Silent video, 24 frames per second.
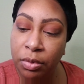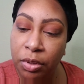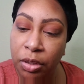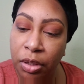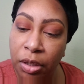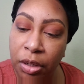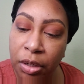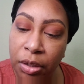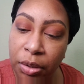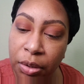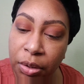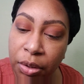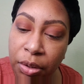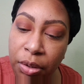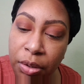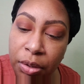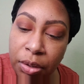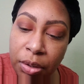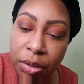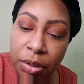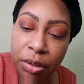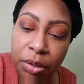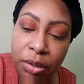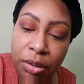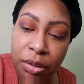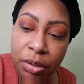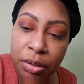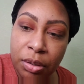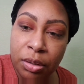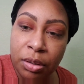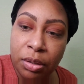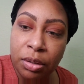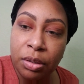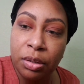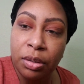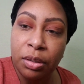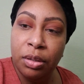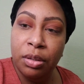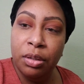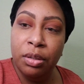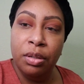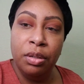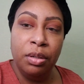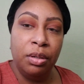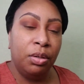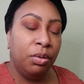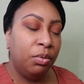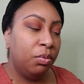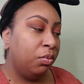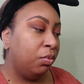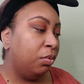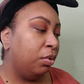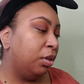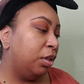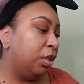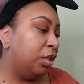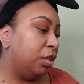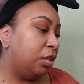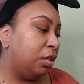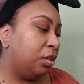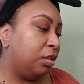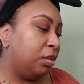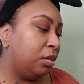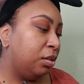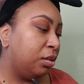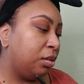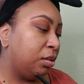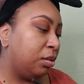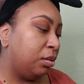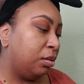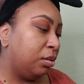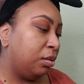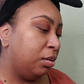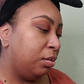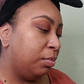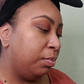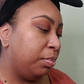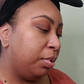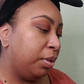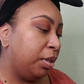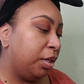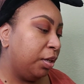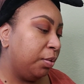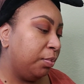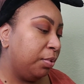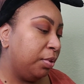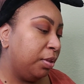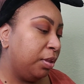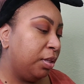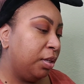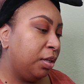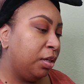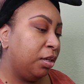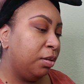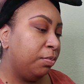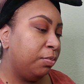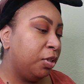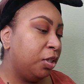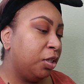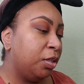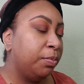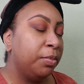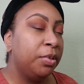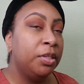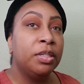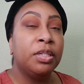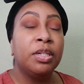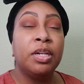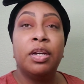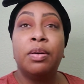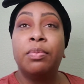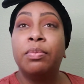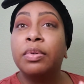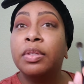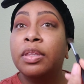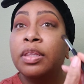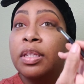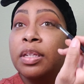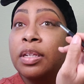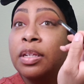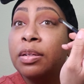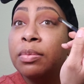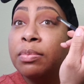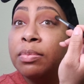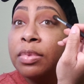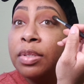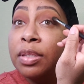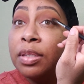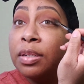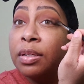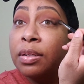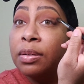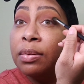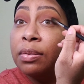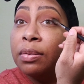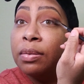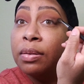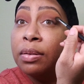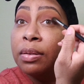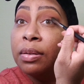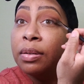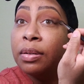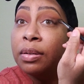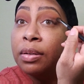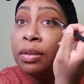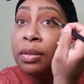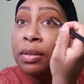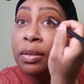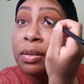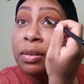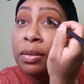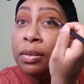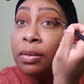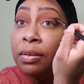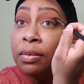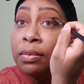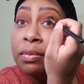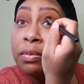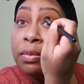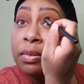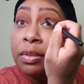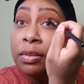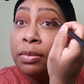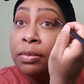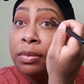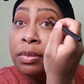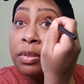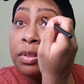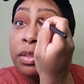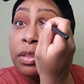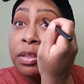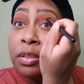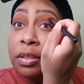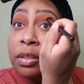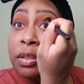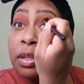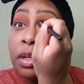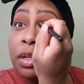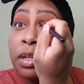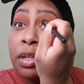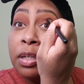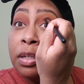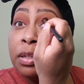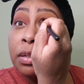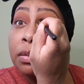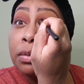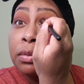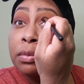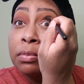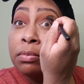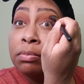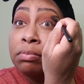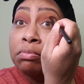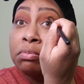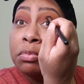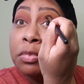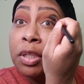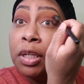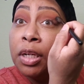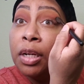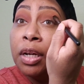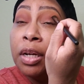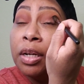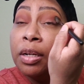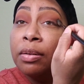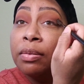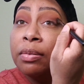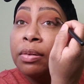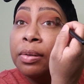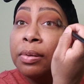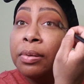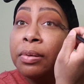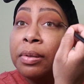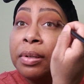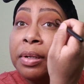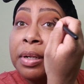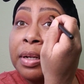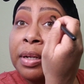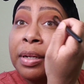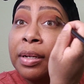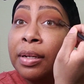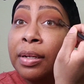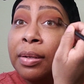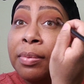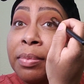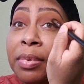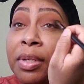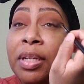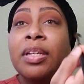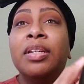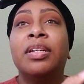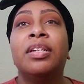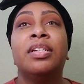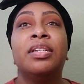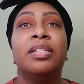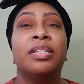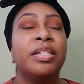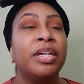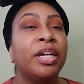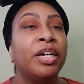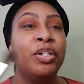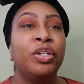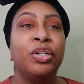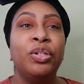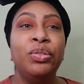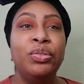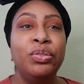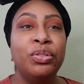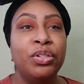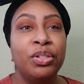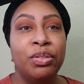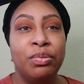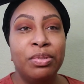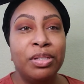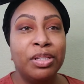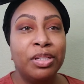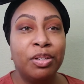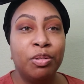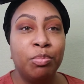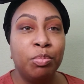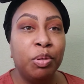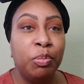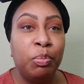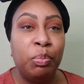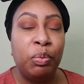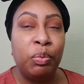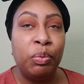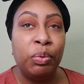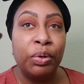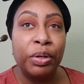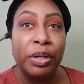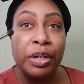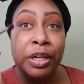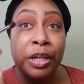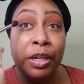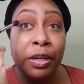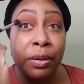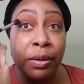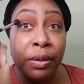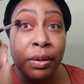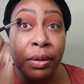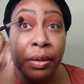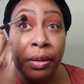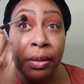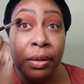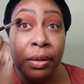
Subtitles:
daughter wanted to play with them and spend time with them. So we were just like, okay, go ahead. Because I knew she was going to be bored here.